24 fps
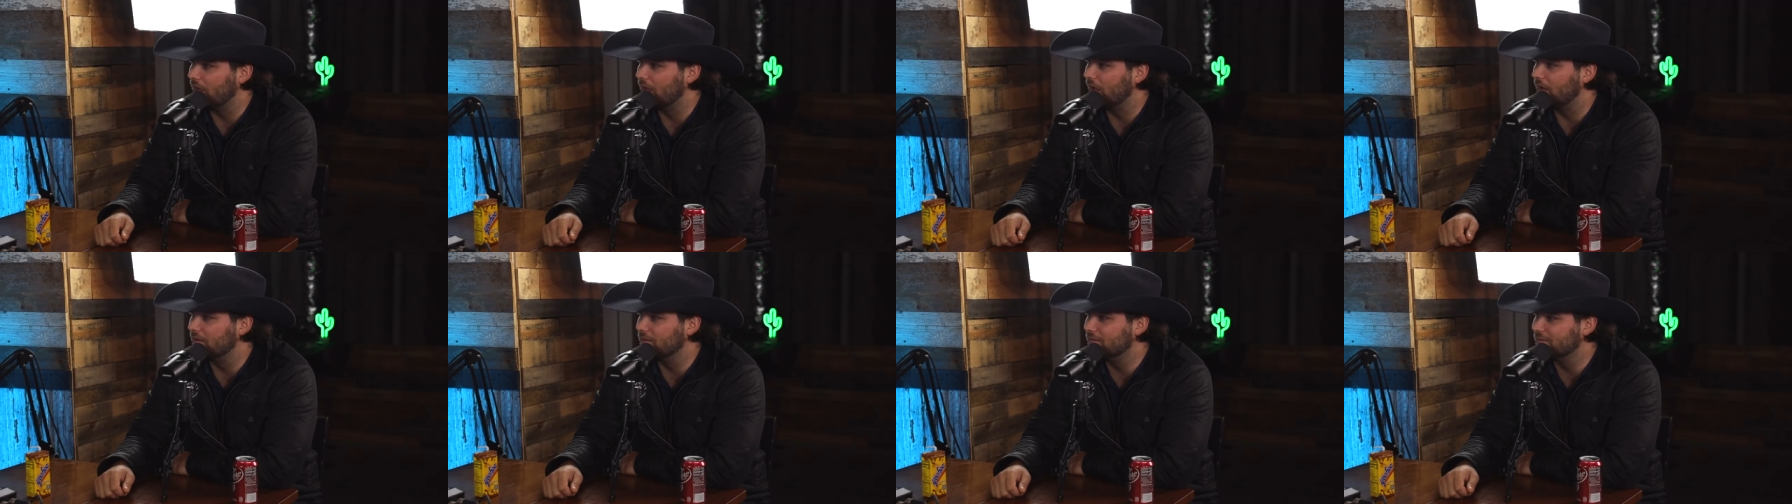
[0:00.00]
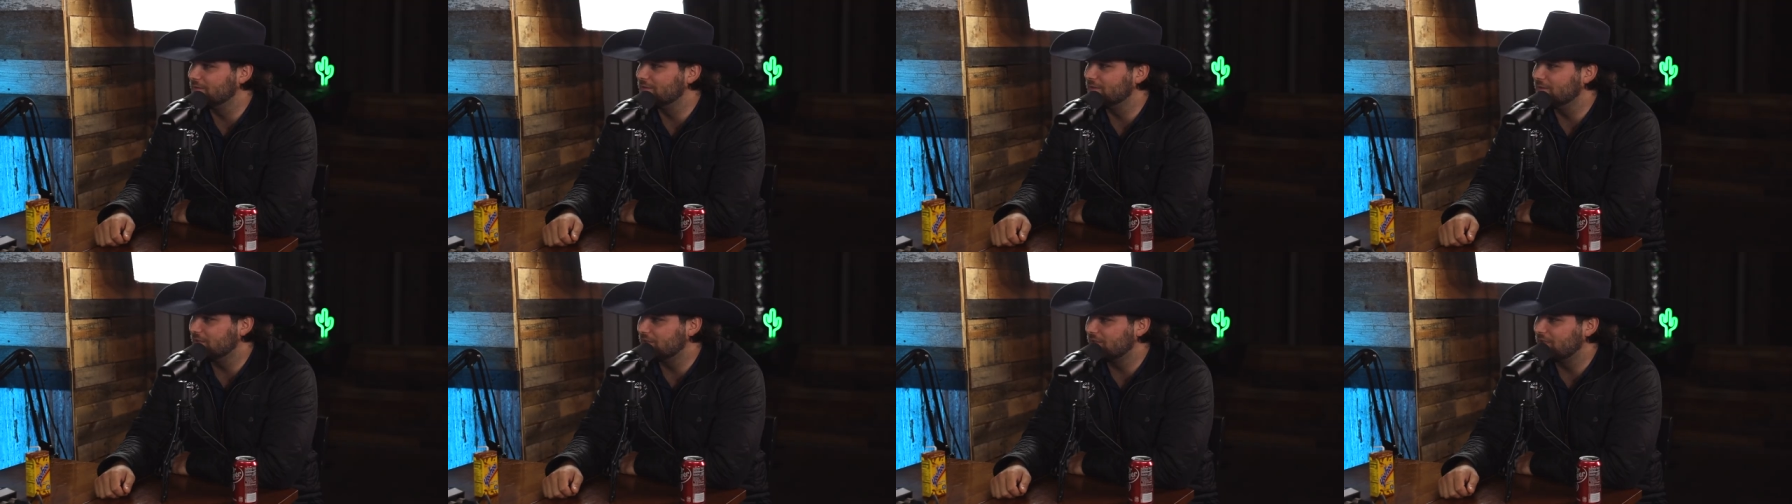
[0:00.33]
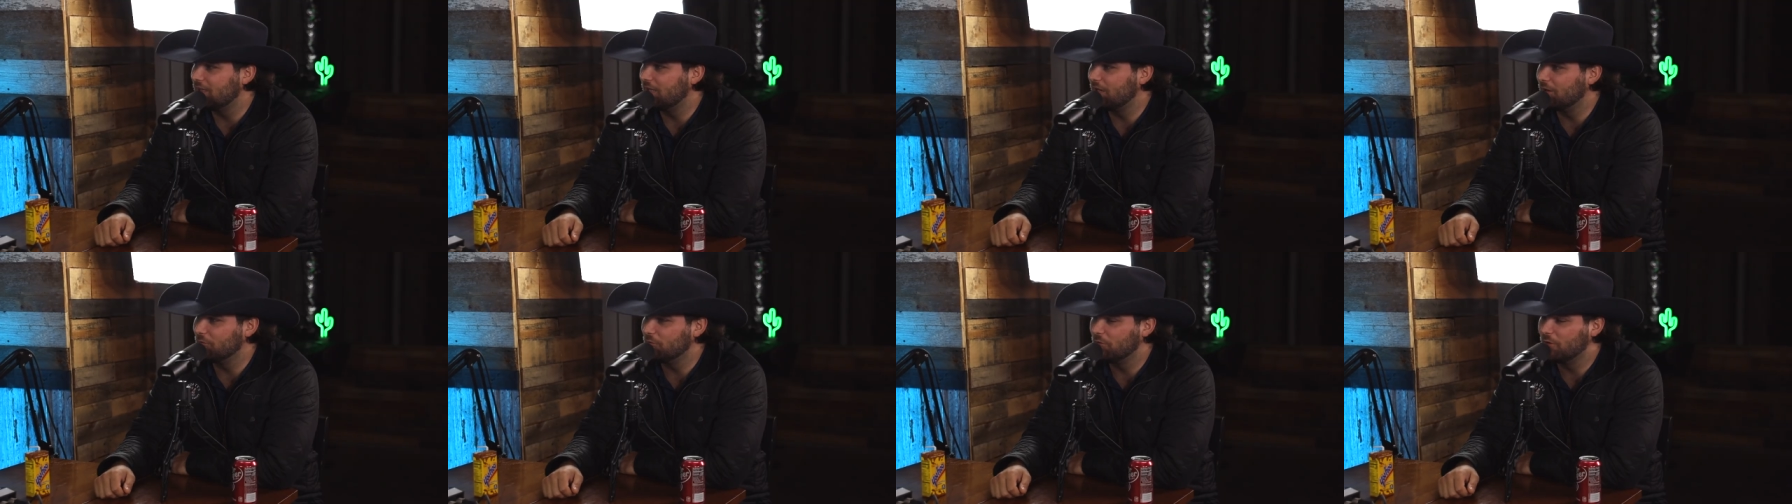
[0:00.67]
yeah, gonna, just
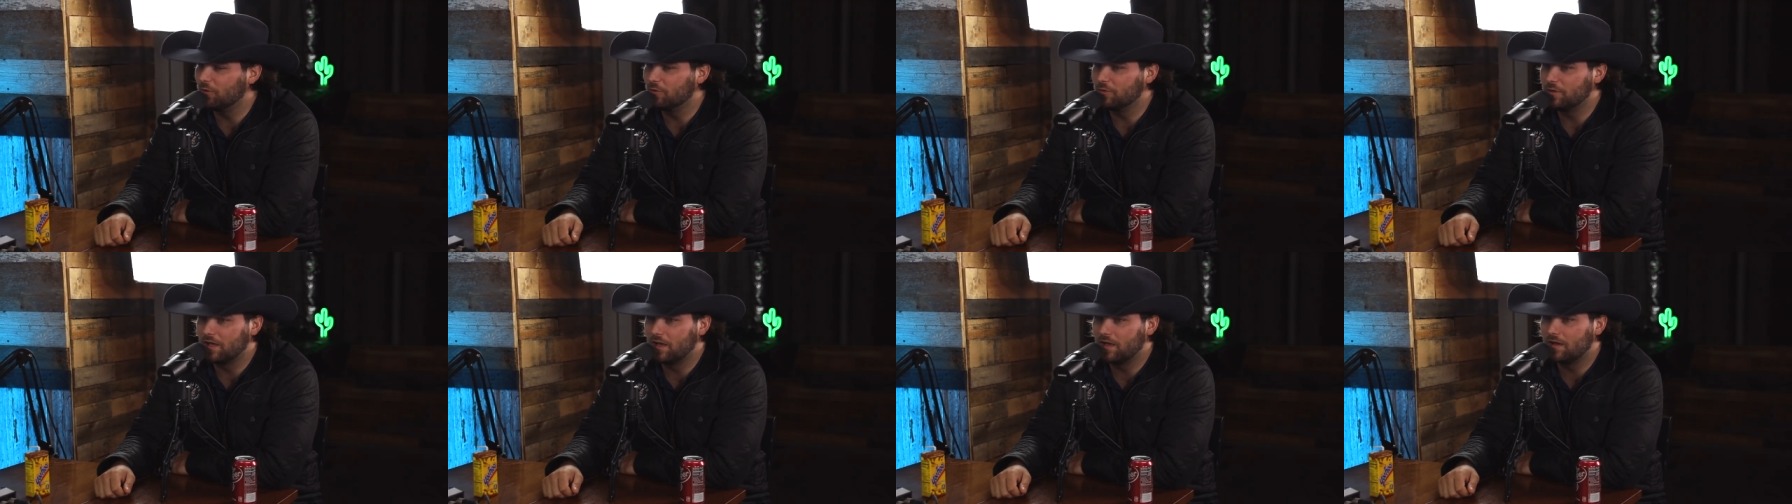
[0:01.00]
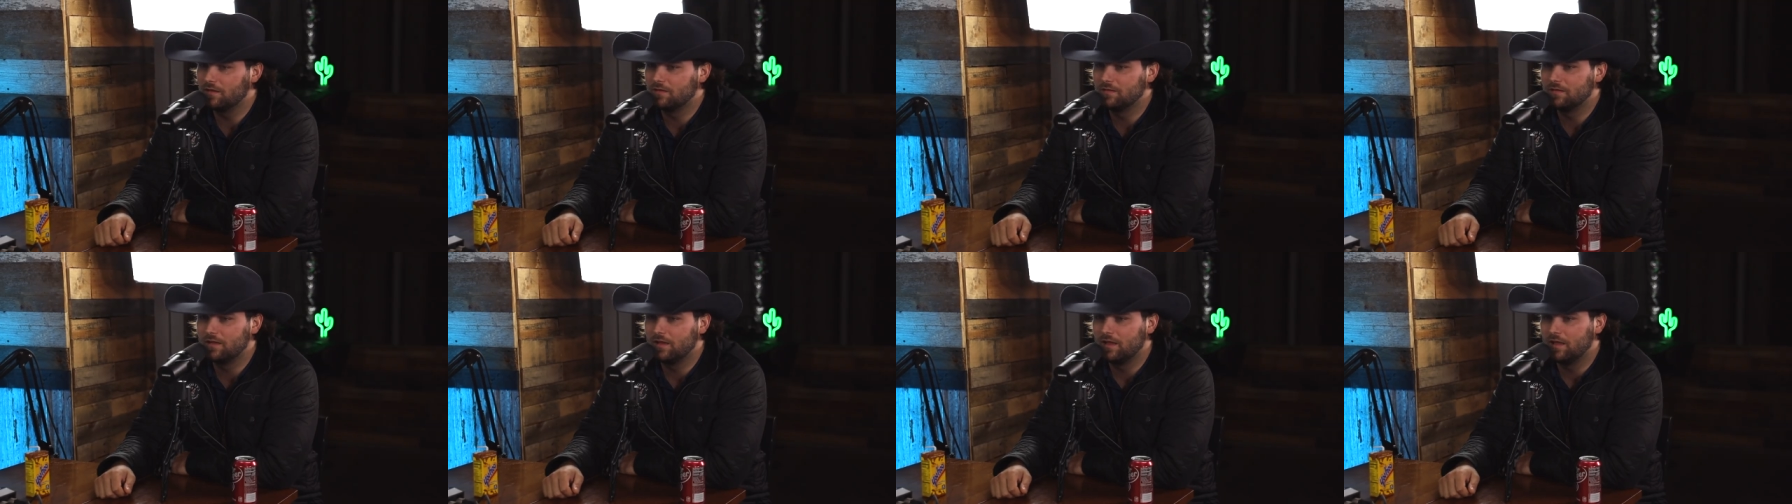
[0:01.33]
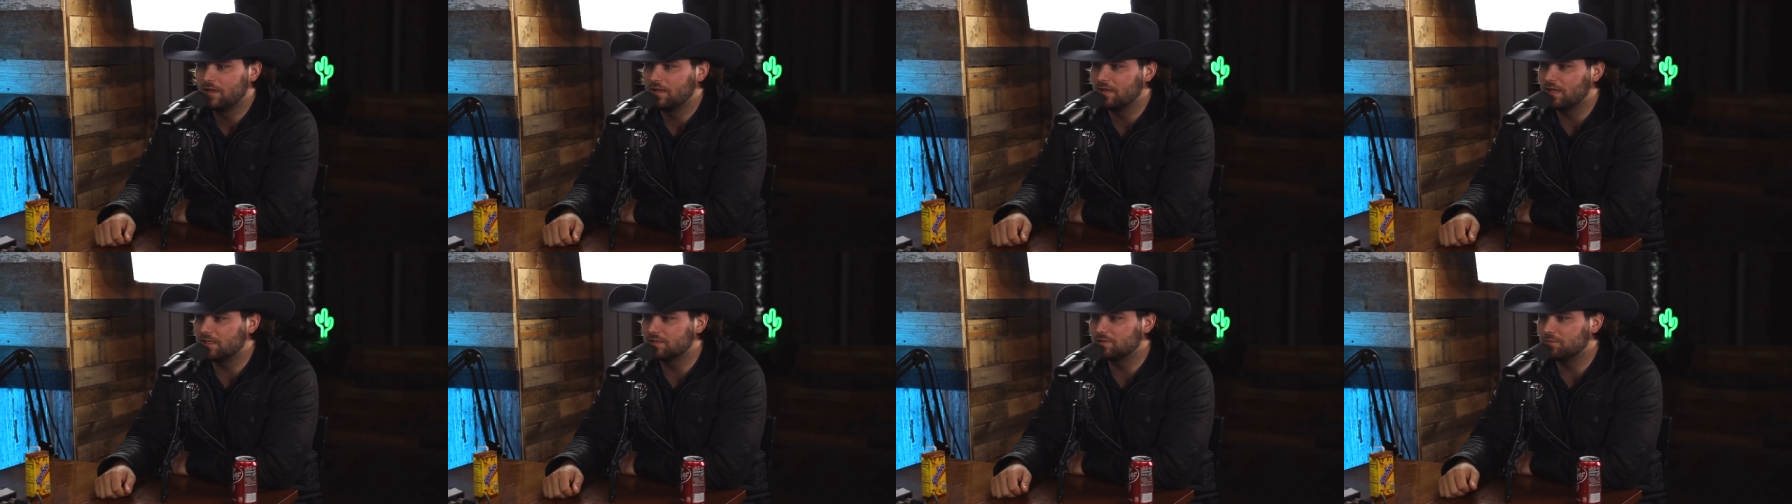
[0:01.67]
let it roll. Yeah. yeah.
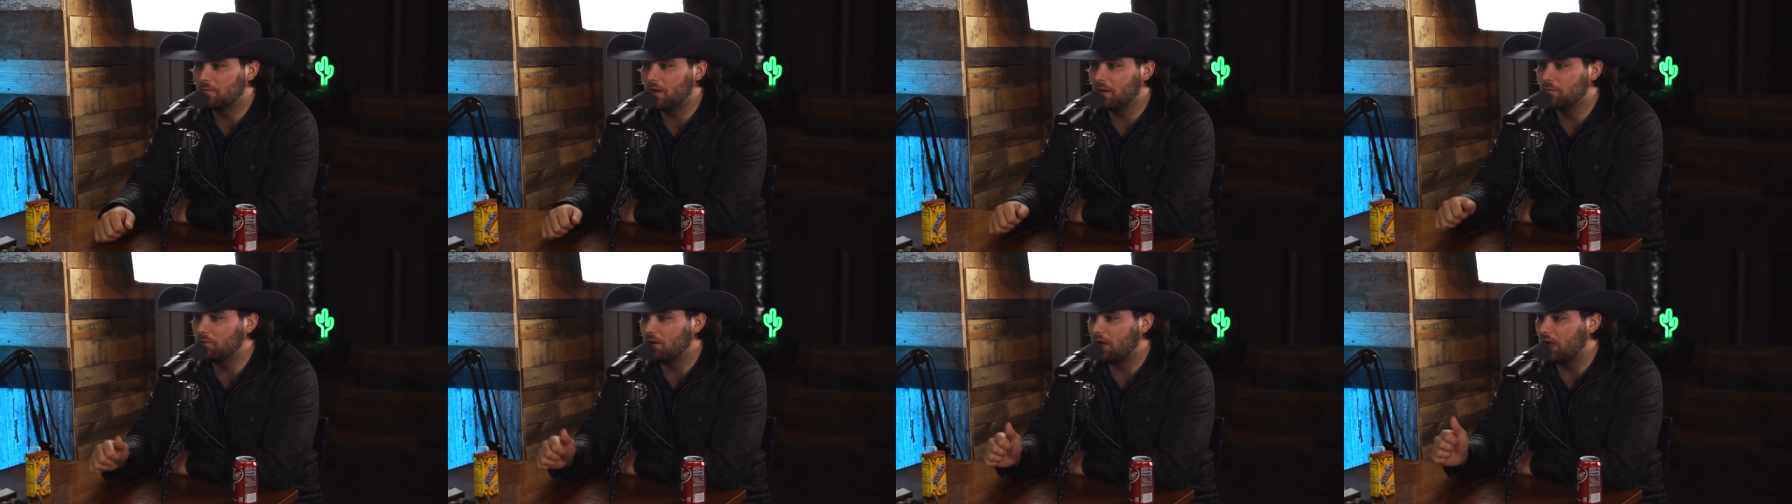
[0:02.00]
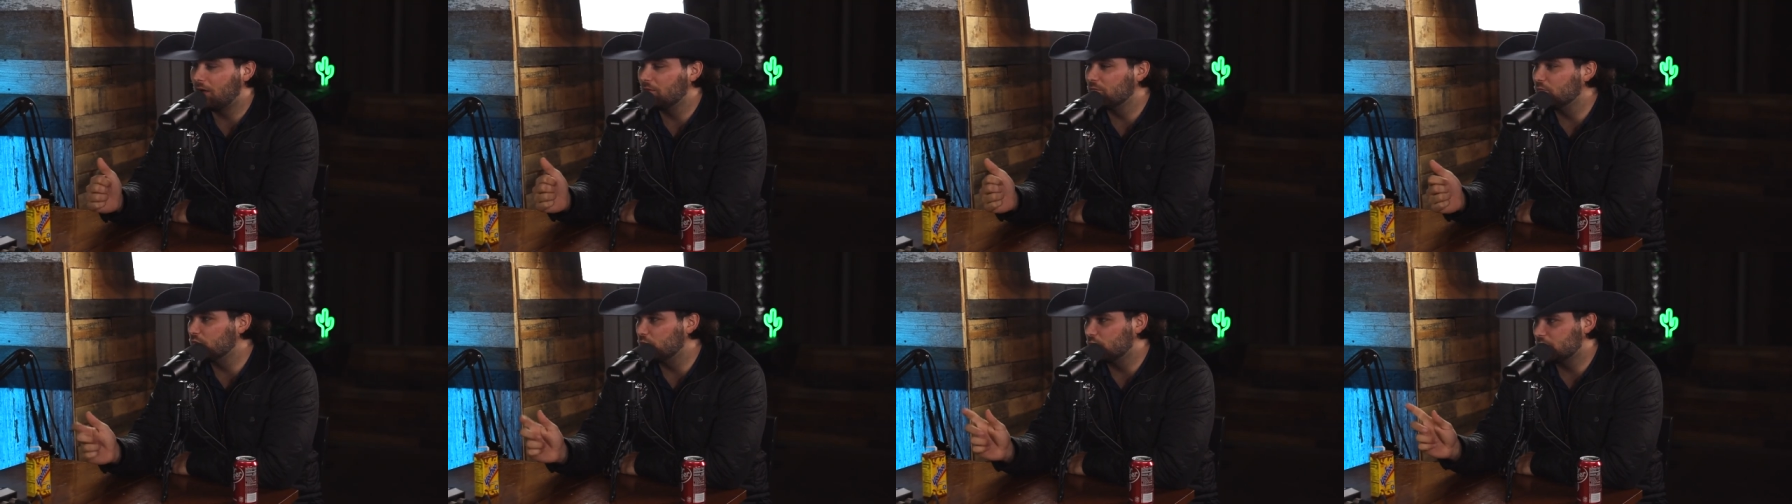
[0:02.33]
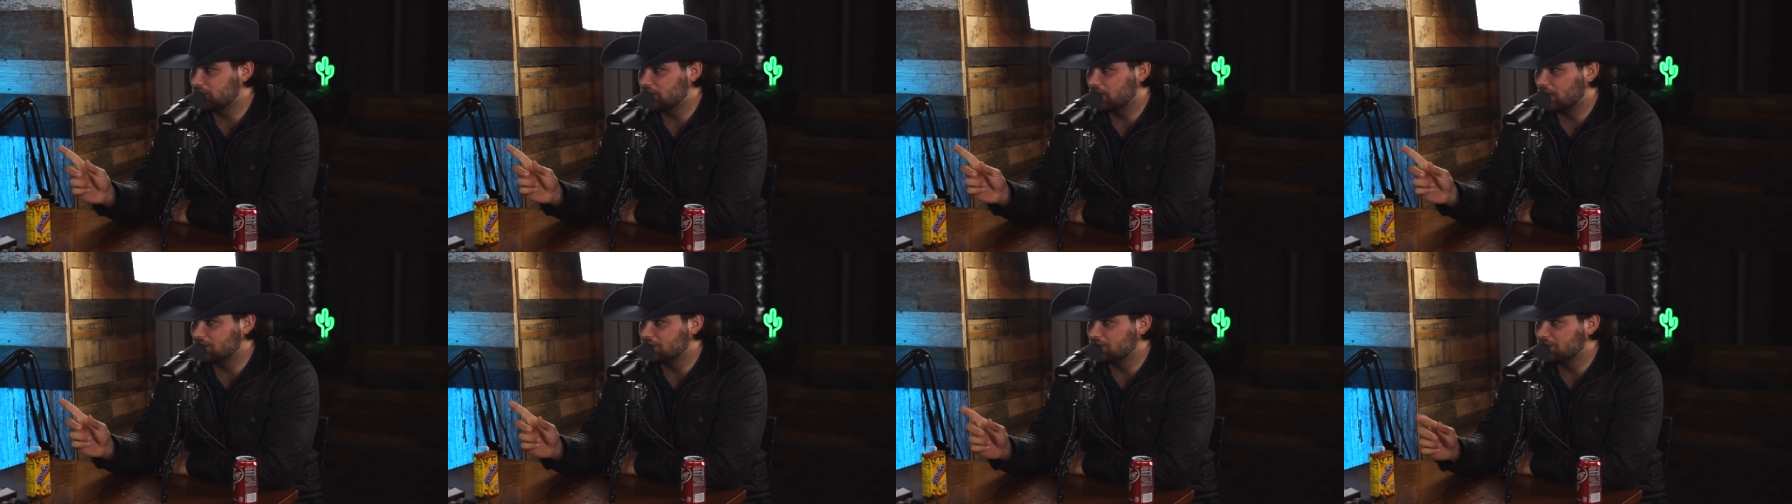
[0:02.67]
That's my. I, what
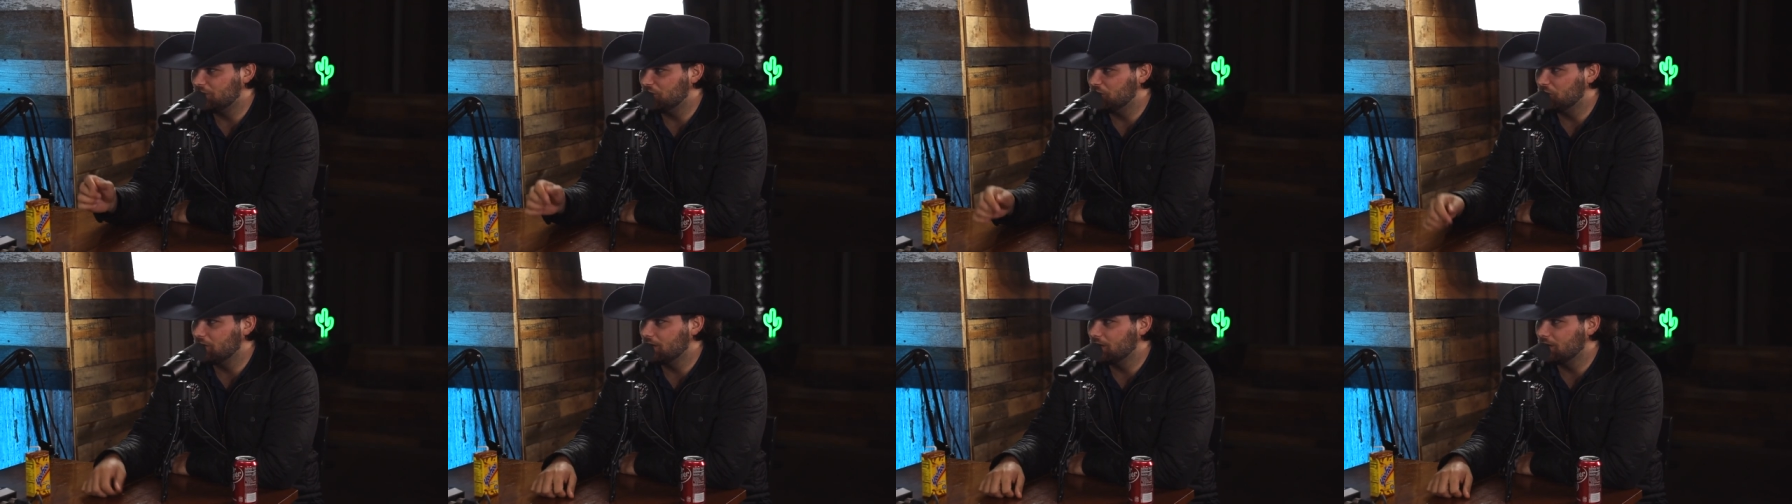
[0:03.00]
size do you